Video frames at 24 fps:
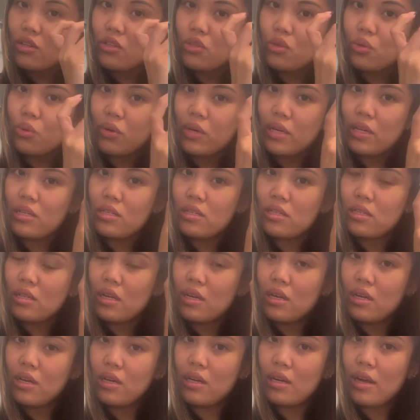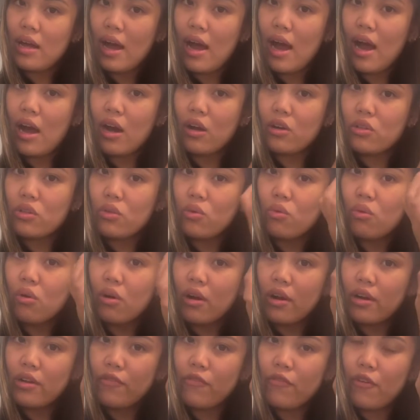twist
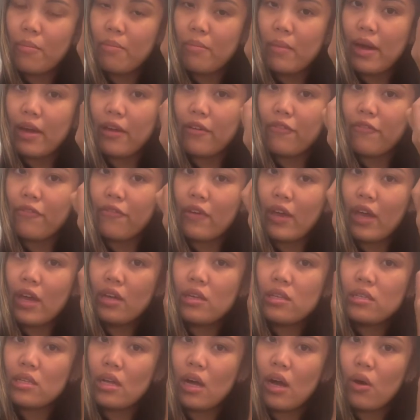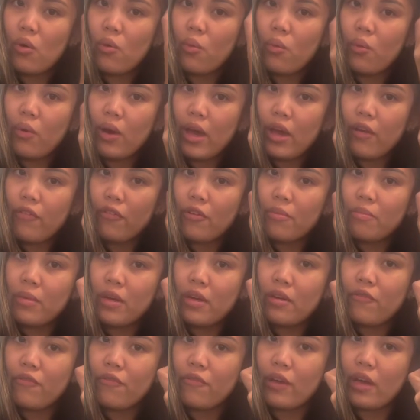outward from my face, away from
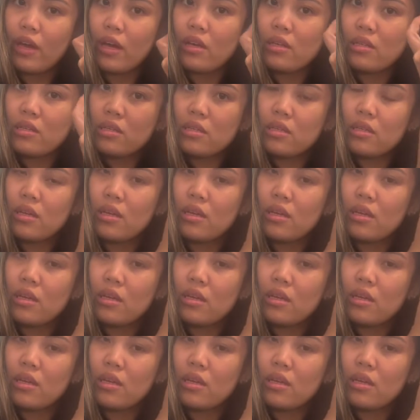my face,